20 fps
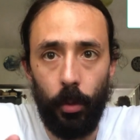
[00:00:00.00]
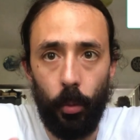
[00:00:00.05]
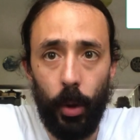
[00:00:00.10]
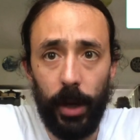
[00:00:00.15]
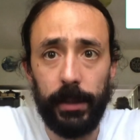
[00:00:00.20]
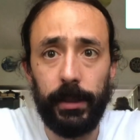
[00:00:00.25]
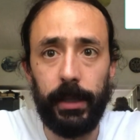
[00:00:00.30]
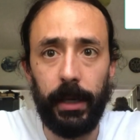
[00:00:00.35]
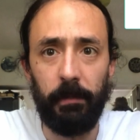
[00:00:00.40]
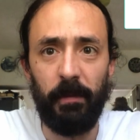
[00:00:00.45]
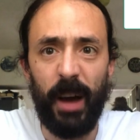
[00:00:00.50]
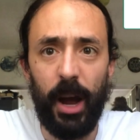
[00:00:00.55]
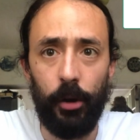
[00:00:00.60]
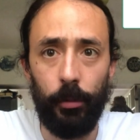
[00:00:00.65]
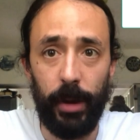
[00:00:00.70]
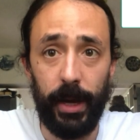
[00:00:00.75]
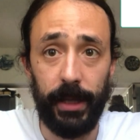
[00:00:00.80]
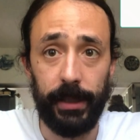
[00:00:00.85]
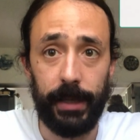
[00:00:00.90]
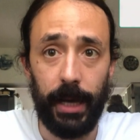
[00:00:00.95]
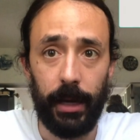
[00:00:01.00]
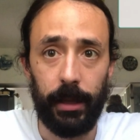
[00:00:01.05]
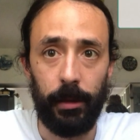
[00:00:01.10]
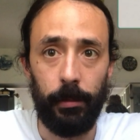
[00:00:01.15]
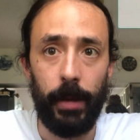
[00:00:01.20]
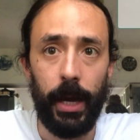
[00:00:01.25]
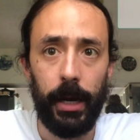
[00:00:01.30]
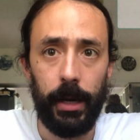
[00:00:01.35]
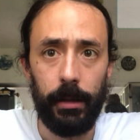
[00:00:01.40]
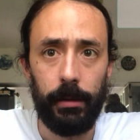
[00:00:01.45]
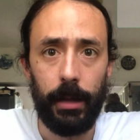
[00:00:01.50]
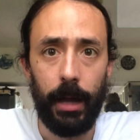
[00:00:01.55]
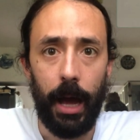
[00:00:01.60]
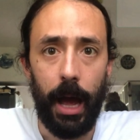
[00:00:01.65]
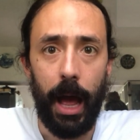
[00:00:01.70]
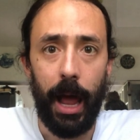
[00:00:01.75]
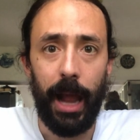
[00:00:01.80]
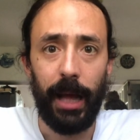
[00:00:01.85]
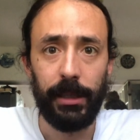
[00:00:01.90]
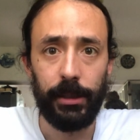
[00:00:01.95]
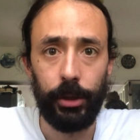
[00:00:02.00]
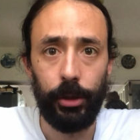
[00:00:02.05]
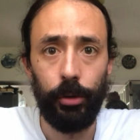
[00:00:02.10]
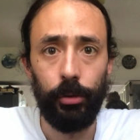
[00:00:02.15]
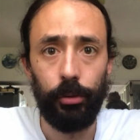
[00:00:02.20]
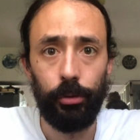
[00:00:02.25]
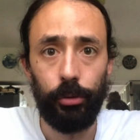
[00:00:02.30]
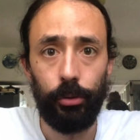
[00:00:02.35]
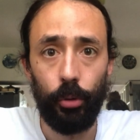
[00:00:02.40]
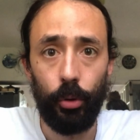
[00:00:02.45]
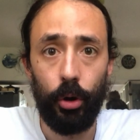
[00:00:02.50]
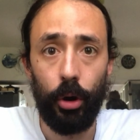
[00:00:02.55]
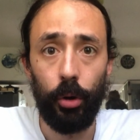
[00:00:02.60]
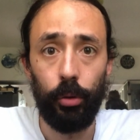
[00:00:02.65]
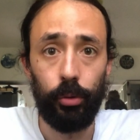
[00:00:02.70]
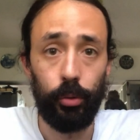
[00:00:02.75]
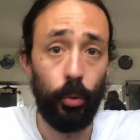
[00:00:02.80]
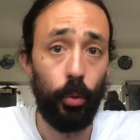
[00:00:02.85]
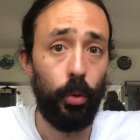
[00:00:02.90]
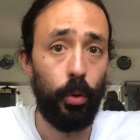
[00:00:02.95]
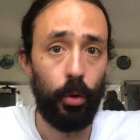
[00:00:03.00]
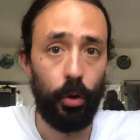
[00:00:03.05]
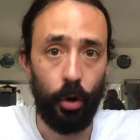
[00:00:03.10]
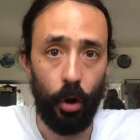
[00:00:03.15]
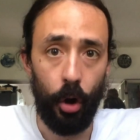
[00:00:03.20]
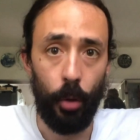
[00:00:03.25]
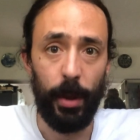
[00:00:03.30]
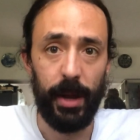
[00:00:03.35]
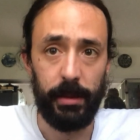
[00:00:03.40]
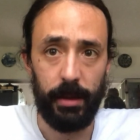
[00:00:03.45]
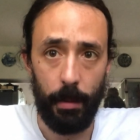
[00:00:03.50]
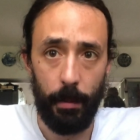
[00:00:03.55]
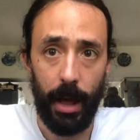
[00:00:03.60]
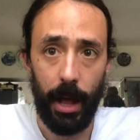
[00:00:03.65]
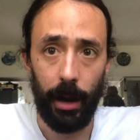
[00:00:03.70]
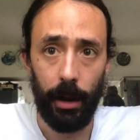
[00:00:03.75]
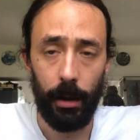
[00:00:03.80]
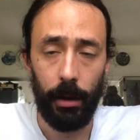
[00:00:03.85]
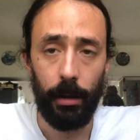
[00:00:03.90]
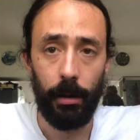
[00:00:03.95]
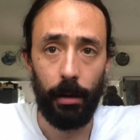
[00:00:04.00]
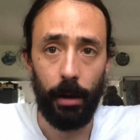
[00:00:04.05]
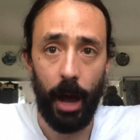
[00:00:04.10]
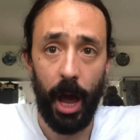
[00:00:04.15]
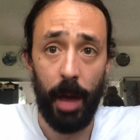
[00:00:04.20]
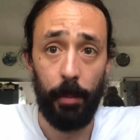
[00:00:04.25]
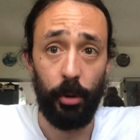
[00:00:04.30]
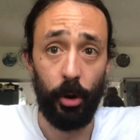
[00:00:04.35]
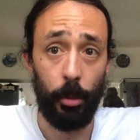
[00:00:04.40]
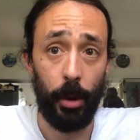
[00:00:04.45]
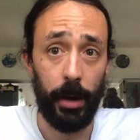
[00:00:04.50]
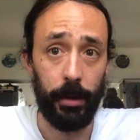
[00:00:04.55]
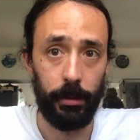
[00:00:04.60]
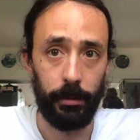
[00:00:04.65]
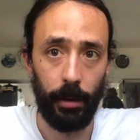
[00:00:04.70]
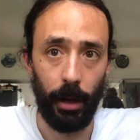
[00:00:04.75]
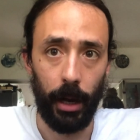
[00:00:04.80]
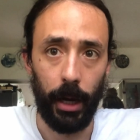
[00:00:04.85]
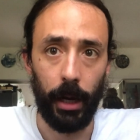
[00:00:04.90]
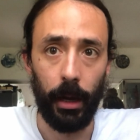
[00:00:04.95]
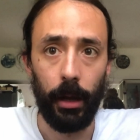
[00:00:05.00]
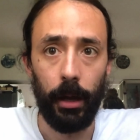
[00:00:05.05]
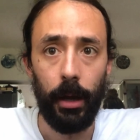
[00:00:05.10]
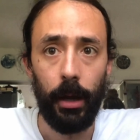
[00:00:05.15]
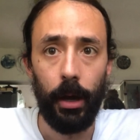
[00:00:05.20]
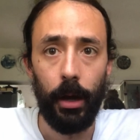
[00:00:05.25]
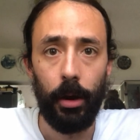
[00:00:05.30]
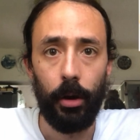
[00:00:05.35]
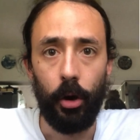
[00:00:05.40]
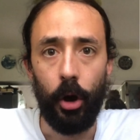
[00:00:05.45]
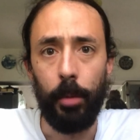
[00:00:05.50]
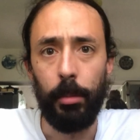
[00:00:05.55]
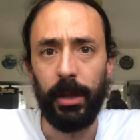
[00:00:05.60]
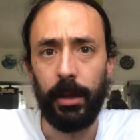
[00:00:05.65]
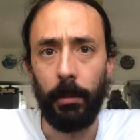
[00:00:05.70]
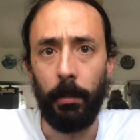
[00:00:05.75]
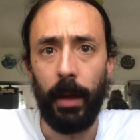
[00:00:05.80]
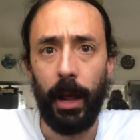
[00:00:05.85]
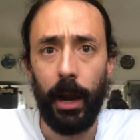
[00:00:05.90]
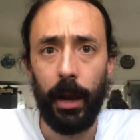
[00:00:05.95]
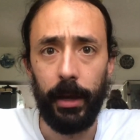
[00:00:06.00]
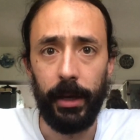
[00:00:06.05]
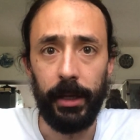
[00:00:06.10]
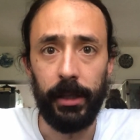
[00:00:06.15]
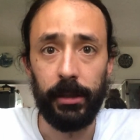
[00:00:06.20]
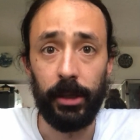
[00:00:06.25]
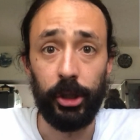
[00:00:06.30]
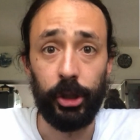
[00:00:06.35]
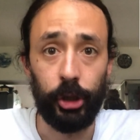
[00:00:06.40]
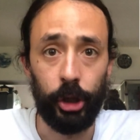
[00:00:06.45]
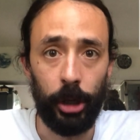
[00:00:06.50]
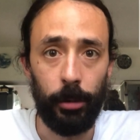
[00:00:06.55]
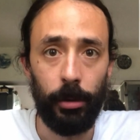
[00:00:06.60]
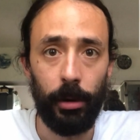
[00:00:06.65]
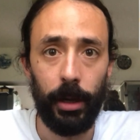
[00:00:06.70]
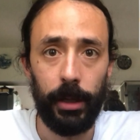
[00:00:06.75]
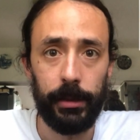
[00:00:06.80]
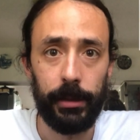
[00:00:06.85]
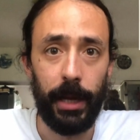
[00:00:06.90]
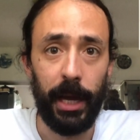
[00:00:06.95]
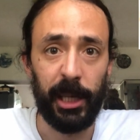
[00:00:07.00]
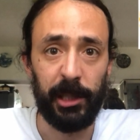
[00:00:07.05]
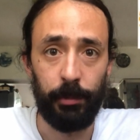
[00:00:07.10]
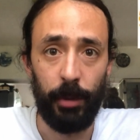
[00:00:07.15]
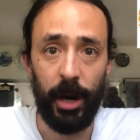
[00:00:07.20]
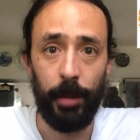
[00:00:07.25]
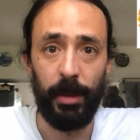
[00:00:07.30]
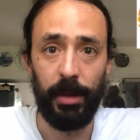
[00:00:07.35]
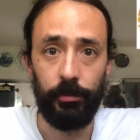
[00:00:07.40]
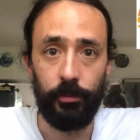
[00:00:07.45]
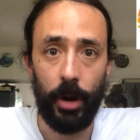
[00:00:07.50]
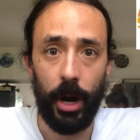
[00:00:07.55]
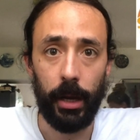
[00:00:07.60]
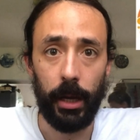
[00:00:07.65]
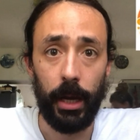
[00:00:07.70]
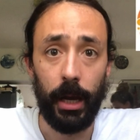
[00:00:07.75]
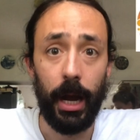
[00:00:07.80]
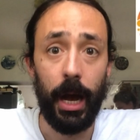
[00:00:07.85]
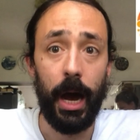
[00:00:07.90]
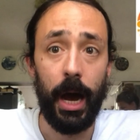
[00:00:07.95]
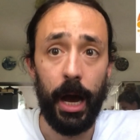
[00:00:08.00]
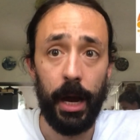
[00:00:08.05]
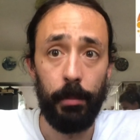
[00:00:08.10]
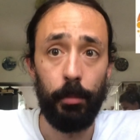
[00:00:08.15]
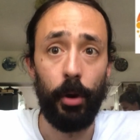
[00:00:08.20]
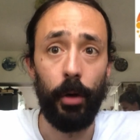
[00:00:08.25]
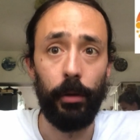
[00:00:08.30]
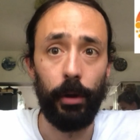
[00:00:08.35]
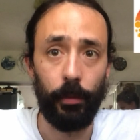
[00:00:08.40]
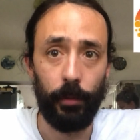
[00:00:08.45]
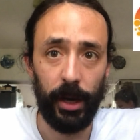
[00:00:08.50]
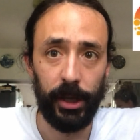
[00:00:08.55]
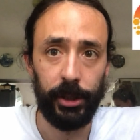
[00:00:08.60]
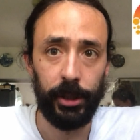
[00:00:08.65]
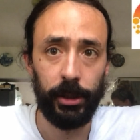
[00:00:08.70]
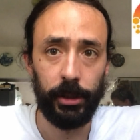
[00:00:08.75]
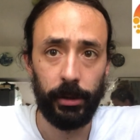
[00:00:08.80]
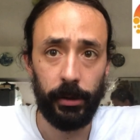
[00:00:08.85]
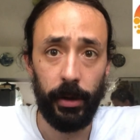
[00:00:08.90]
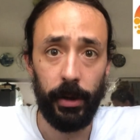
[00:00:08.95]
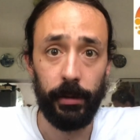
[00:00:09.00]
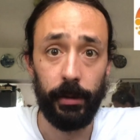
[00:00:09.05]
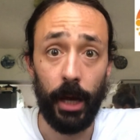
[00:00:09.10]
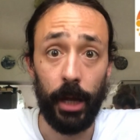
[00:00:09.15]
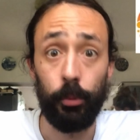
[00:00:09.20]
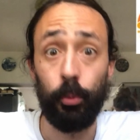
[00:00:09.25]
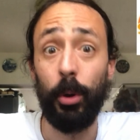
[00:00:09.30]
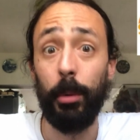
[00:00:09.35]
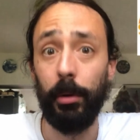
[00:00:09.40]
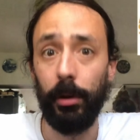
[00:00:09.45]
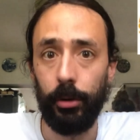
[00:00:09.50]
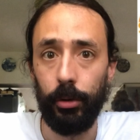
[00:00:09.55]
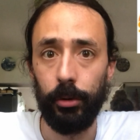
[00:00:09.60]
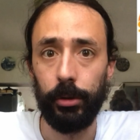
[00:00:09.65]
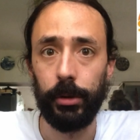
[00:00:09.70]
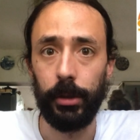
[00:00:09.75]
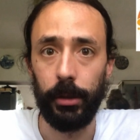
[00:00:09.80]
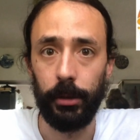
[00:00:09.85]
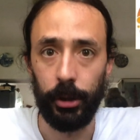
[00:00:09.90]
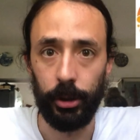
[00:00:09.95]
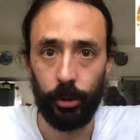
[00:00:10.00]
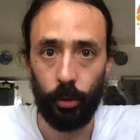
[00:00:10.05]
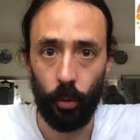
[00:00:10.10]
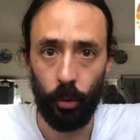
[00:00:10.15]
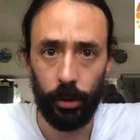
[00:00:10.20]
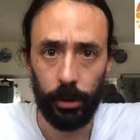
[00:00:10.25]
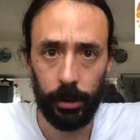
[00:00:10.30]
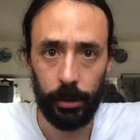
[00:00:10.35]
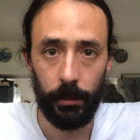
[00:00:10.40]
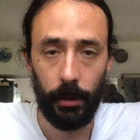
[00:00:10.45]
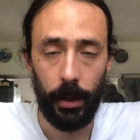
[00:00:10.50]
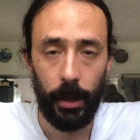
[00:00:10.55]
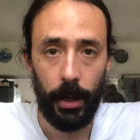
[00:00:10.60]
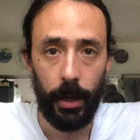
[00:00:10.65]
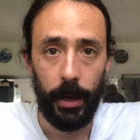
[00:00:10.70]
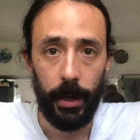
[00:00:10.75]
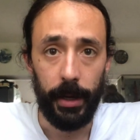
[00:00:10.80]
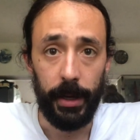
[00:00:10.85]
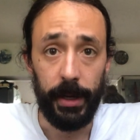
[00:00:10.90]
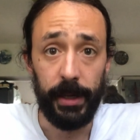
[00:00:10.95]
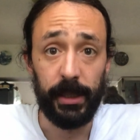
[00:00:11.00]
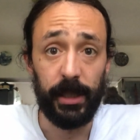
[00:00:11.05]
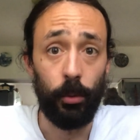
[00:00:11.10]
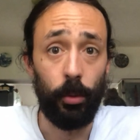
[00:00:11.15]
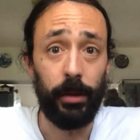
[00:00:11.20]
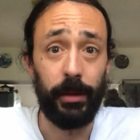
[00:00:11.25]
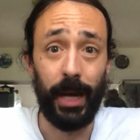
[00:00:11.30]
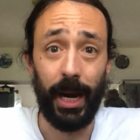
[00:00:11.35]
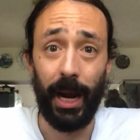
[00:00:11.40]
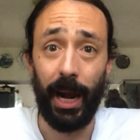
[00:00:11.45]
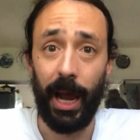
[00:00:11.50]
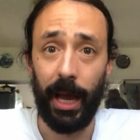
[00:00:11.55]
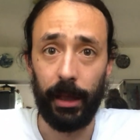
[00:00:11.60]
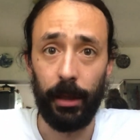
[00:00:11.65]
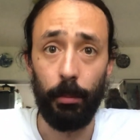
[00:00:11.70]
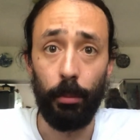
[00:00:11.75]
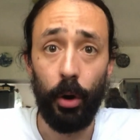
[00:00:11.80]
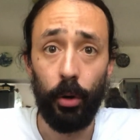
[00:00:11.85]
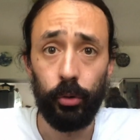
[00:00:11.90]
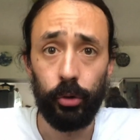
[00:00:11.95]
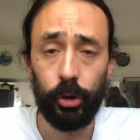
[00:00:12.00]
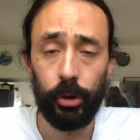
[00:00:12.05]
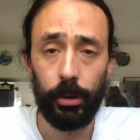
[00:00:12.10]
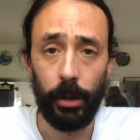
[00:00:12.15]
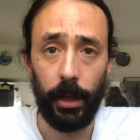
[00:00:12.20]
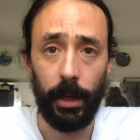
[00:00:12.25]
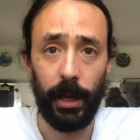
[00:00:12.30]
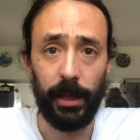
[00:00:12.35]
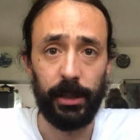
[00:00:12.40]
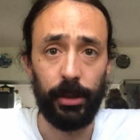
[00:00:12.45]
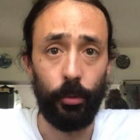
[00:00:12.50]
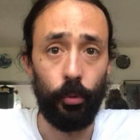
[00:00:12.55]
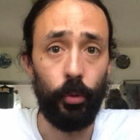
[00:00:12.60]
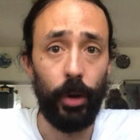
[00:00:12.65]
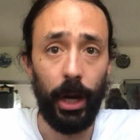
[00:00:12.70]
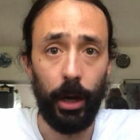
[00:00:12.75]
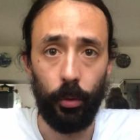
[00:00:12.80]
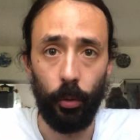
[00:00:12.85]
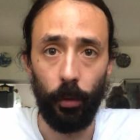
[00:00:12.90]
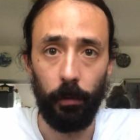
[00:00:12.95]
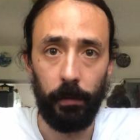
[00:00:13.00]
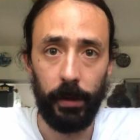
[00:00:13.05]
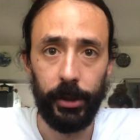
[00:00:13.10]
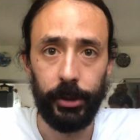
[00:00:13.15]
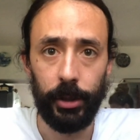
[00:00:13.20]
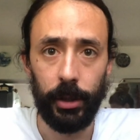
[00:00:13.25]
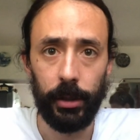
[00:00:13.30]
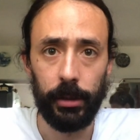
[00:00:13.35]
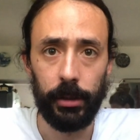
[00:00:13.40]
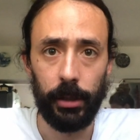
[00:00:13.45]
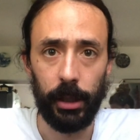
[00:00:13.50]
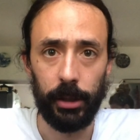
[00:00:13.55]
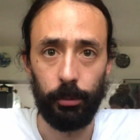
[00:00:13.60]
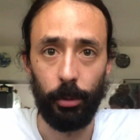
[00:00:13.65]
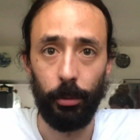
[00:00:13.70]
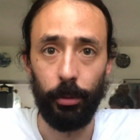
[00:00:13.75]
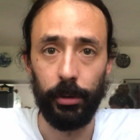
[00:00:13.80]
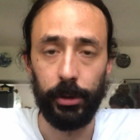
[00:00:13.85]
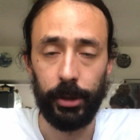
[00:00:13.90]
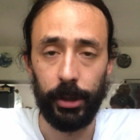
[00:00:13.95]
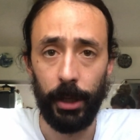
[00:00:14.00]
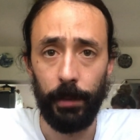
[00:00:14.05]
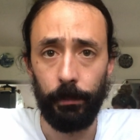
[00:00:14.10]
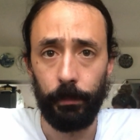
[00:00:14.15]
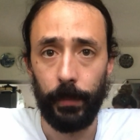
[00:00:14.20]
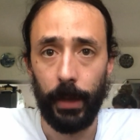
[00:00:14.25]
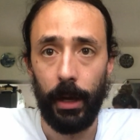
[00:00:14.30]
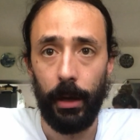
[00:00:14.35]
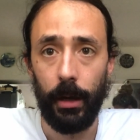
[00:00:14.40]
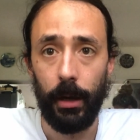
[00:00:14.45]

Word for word: Once the environment is activated, I'll ask you to go to CometML. I provided the link. CometML is a serverless experiment tracking and model registry that we will use in this course. It's the one that I like the most. It has really cool features, as we will see,